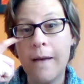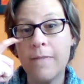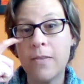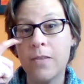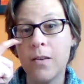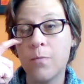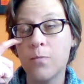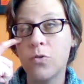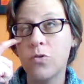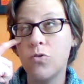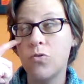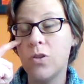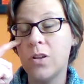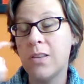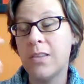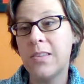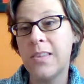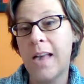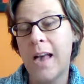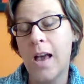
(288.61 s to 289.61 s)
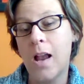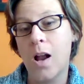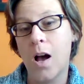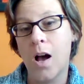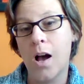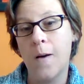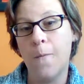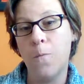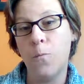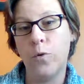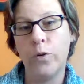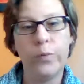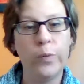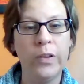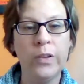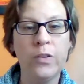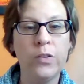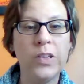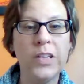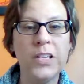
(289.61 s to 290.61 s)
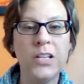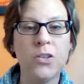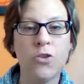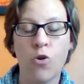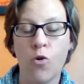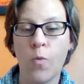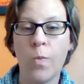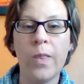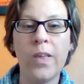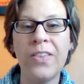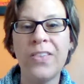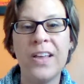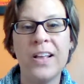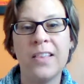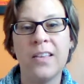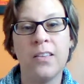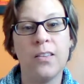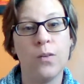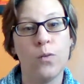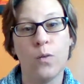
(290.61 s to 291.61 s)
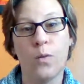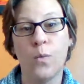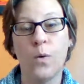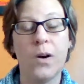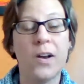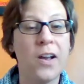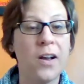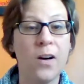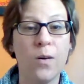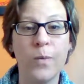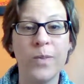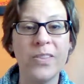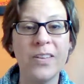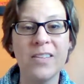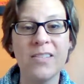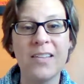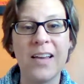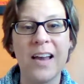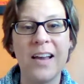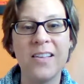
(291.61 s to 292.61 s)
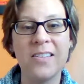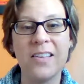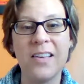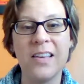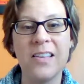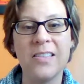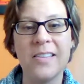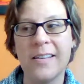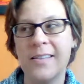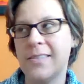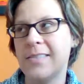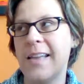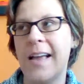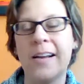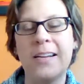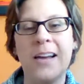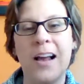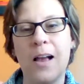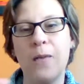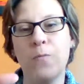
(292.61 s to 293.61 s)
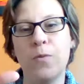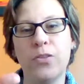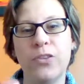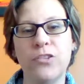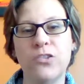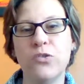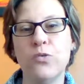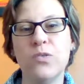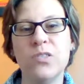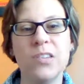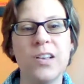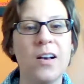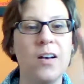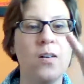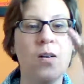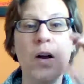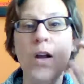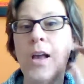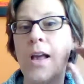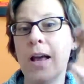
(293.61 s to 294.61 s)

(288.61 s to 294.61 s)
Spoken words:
Some students that were literally, the only thing that they were working on with these guys is at snack time with a 2-cell,